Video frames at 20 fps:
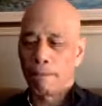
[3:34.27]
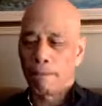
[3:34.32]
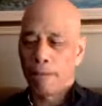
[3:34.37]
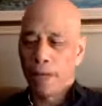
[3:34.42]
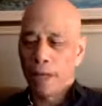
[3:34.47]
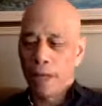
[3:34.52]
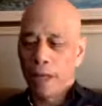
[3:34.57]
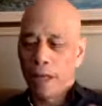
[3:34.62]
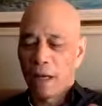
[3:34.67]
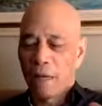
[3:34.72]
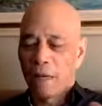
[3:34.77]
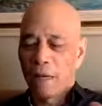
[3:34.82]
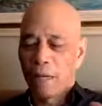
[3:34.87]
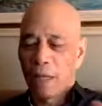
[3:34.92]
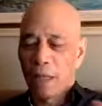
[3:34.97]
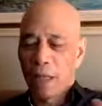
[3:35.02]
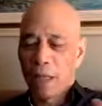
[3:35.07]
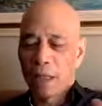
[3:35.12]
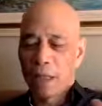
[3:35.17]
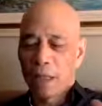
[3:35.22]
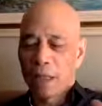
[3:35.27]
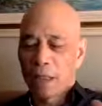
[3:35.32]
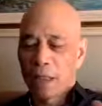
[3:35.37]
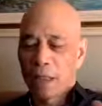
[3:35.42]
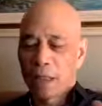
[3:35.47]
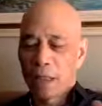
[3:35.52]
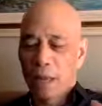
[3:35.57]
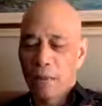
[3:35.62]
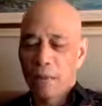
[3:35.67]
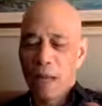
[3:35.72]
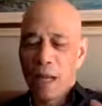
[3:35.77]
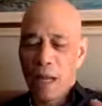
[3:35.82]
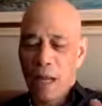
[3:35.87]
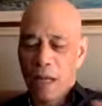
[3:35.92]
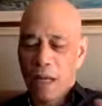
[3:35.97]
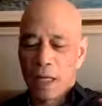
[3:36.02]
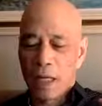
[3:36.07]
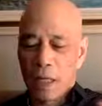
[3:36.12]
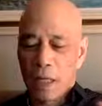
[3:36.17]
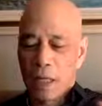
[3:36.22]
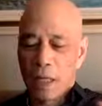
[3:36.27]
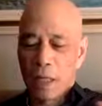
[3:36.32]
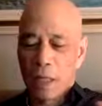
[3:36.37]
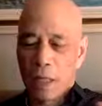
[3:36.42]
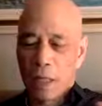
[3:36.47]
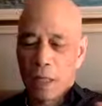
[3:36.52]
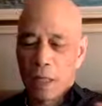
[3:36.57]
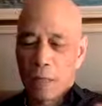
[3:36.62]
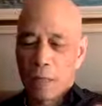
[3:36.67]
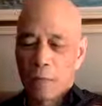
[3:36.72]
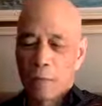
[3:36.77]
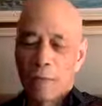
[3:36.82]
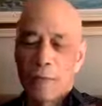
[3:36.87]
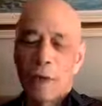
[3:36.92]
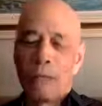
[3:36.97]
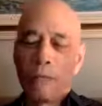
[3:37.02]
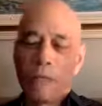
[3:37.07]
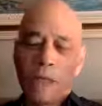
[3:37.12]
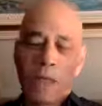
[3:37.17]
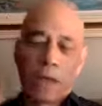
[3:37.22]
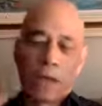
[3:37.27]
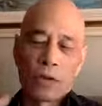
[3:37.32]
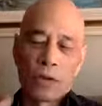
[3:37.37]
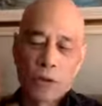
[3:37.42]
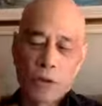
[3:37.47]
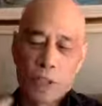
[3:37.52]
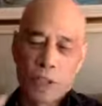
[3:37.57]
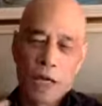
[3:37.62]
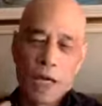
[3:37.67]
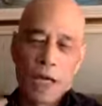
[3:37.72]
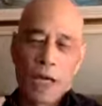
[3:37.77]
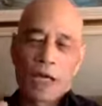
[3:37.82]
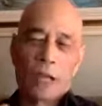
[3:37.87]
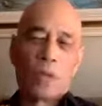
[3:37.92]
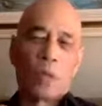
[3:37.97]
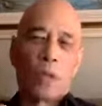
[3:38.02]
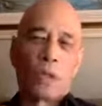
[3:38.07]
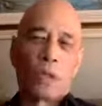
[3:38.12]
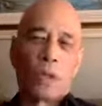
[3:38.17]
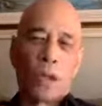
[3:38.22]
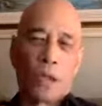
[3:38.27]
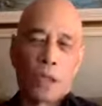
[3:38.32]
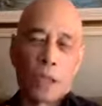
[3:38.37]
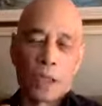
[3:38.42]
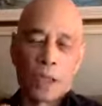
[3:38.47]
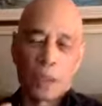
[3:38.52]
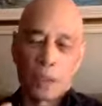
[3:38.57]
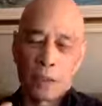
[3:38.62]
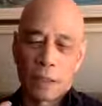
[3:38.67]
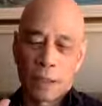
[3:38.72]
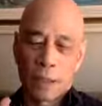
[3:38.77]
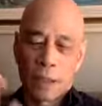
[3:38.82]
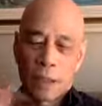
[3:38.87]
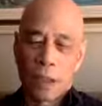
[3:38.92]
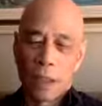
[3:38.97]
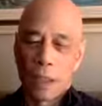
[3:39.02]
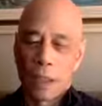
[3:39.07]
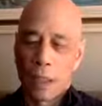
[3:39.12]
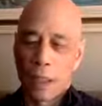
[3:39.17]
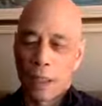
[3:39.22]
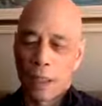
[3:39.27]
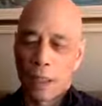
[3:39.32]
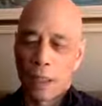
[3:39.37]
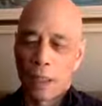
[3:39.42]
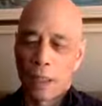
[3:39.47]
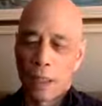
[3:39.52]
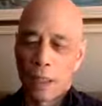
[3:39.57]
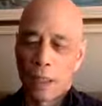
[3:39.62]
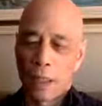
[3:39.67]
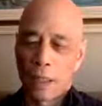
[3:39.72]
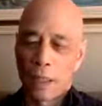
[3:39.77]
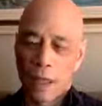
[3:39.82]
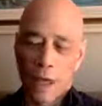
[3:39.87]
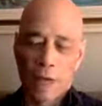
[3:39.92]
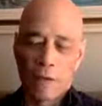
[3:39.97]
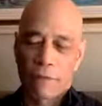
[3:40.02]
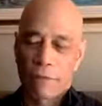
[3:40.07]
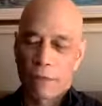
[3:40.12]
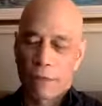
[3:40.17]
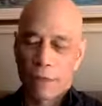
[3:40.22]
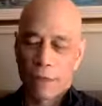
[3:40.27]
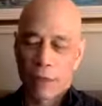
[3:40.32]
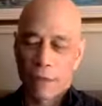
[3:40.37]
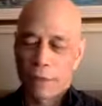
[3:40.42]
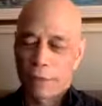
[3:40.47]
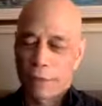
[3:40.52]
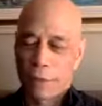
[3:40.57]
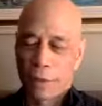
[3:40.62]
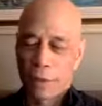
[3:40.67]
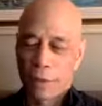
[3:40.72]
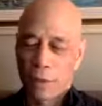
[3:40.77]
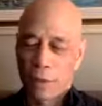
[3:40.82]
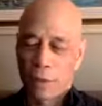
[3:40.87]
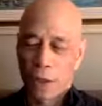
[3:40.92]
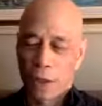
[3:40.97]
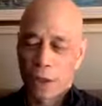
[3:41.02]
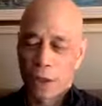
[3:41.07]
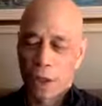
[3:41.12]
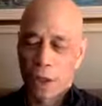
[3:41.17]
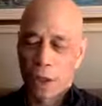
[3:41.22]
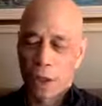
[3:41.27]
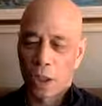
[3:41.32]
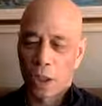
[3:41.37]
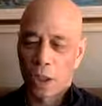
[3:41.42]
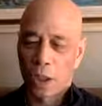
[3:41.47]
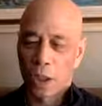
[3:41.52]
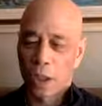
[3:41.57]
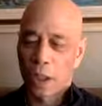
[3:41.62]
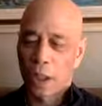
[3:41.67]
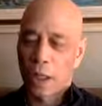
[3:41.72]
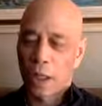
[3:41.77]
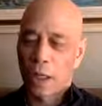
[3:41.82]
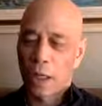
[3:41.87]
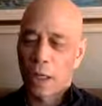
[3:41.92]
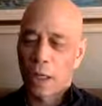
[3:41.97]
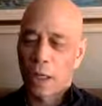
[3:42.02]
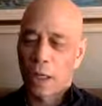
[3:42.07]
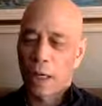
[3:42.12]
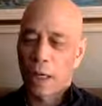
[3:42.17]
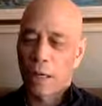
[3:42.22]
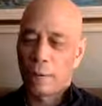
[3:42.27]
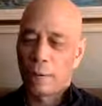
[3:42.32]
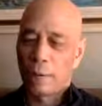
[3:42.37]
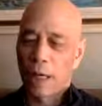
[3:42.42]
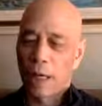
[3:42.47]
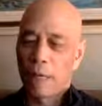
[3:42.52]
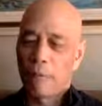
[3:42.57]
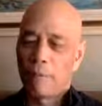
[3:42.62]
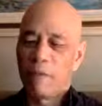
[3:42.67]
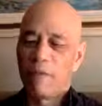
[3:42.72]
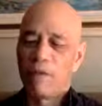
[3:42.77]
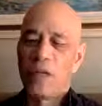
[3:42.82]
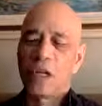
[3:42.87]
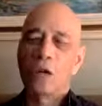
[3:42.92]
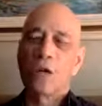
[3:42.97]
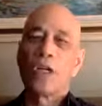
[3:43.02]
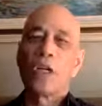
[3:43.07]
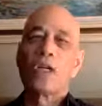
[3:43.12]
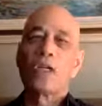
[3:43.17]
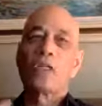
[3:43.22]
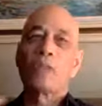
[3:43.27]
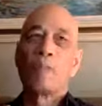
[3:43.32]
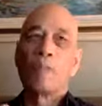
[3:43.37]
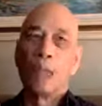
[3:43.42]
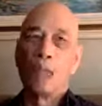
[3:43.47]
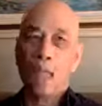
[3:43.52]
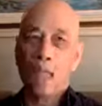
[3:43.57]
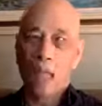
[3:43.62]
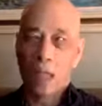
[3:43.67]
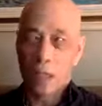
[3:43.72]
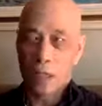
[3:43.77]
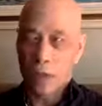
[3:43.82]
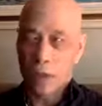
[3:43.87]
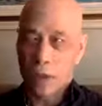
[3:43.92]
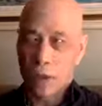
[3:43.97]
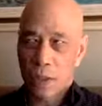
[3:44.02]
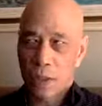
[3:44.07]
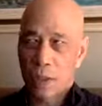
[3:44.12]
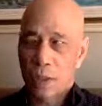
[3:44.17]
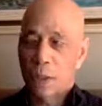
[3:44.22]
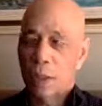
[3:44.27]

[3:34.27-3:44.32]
that have been disseminated from the other side, we'll call it, the afterlife, whatever you want to call, by various beings